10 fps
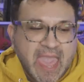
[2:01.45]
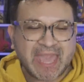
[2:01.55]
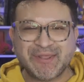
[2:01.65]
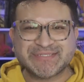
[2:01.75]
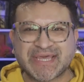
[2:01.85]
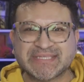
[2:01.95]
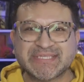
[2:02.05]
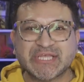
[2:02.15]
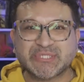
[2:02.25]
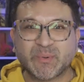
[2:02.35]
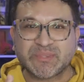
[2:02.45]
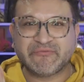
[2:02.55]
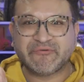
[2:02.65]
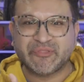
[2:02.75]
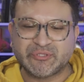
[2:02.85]
Anyways, guys, so
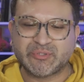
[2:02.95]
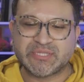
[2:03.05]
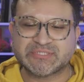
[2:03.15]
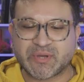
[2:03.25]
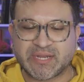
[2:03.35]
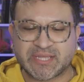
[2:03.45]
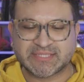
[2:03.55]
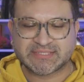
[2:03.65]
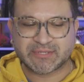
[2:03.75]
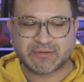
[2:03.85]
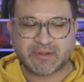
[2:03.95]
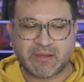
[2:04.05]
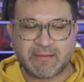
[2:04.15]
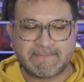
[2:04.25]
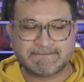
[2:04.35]
without ado, let's go ahead and get this sucker
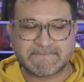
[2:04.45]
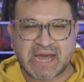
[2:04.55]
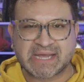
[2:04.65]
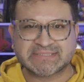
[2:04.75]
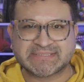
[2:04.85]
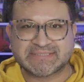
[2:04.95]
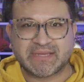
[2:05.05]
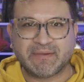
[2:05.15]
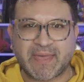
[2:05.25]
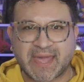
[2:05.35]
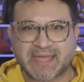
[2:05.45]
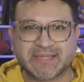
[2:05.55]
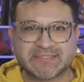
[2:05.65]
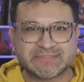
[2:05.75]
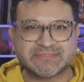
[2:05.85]
unboxed,
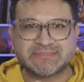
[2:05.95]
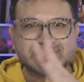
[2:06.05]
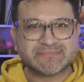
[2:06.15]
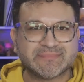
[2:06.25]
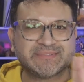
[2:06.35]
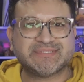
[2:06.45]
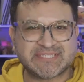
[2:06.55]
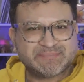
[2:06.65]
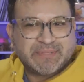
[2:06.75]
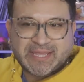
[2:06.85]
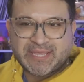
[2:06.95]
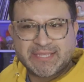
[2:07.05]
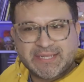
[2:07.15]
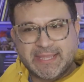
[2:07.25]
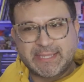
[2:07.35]
unpackaged,
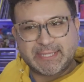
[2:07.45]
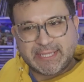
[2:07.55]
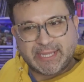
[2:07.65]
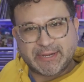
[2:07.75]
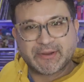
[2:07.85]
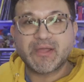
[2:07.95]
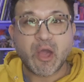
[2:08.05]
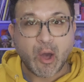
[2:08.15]
displayed here.